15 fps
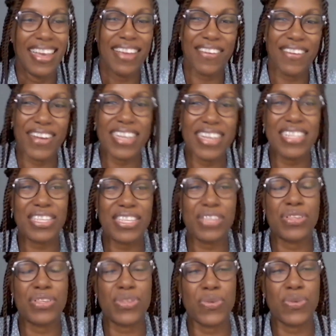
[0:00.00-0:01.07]
Right?
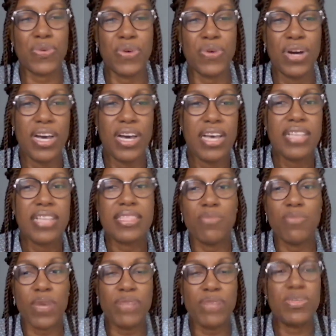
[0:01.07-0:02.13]
So
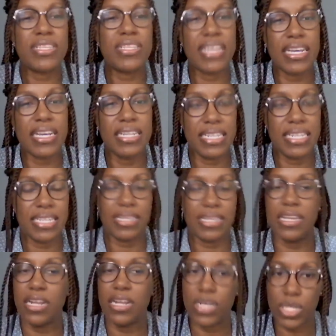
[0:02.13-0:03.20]
when we think of data
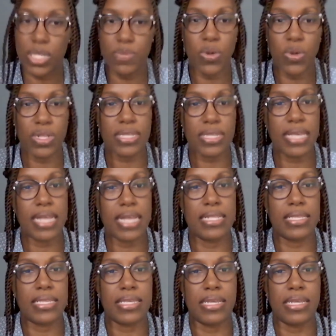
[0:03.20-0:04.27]
in a small
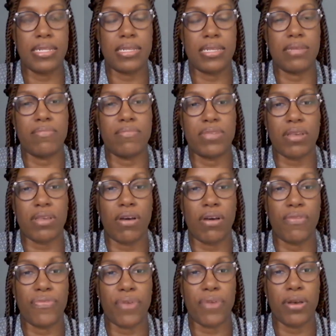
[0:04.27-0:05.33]
sense in terms of
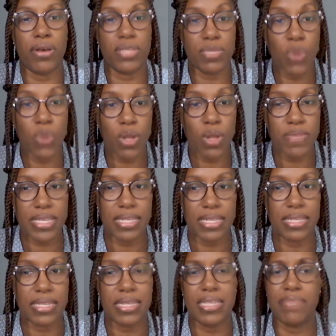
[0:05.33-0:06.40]
small
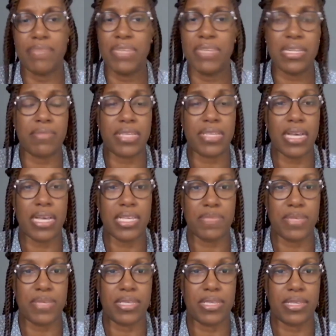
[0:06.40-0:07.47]
businesses, medium-sized
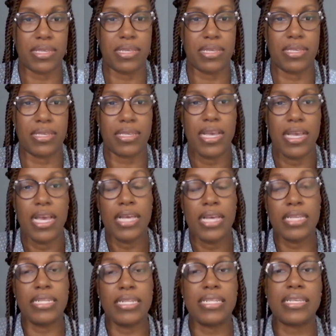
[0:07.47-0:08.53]
businesses, you
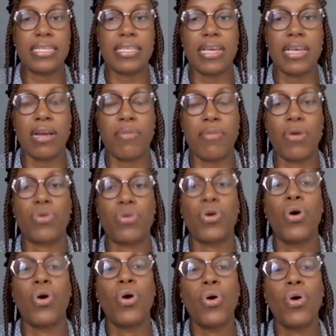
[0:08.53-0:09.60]
need to think about
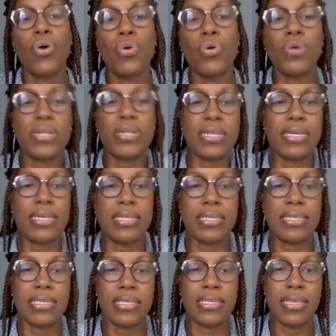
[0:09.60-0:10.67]
who it
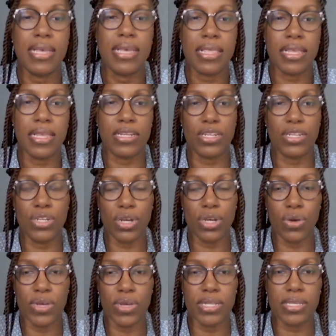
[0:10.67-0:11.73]
is that you're
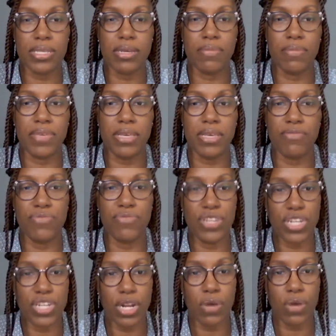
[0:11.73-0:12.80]
going to be
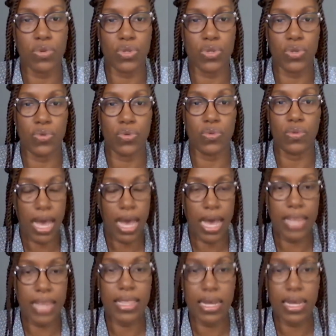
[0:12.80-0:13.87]
reaching out to.
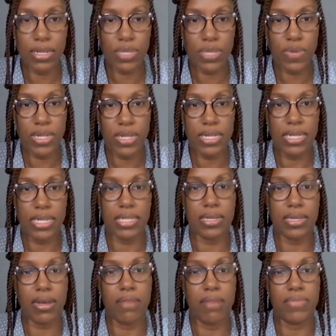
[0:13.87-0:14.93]
And that is where the data
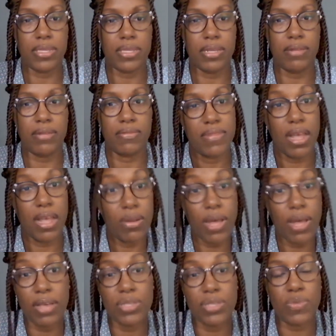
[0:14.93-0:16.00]
comes in. And
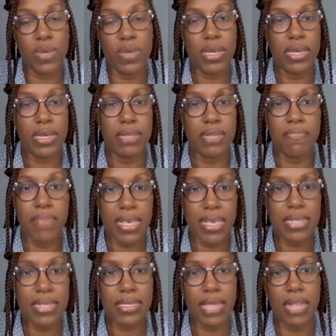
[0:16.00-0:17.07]
that's where it
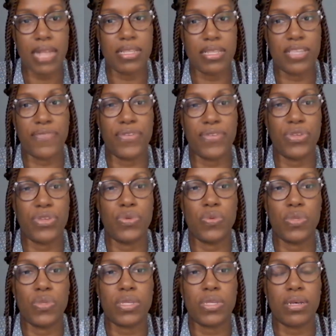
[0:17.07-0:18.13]
makes sense for
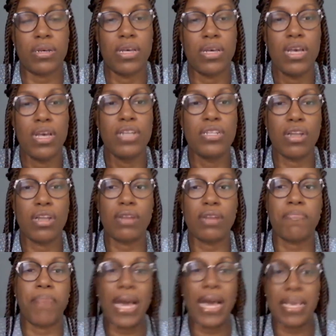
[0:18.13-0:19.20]
you to
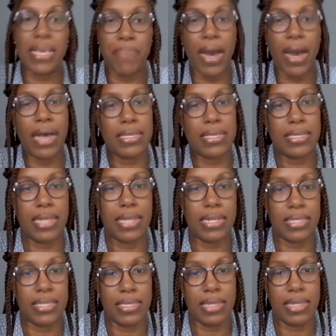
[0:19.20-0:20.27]
not bypass
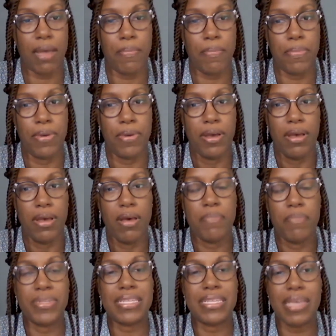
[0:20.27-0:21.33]
that step,
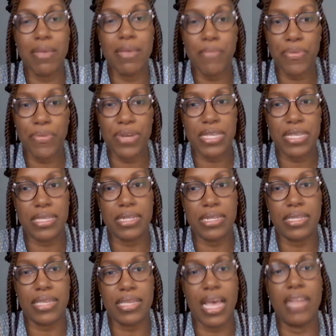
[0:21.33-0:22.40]
but to embrace
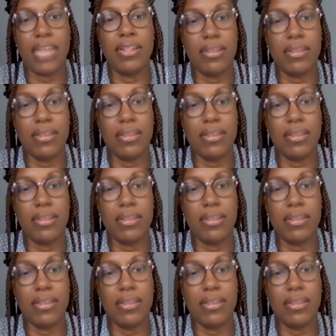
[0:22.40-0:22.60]
it and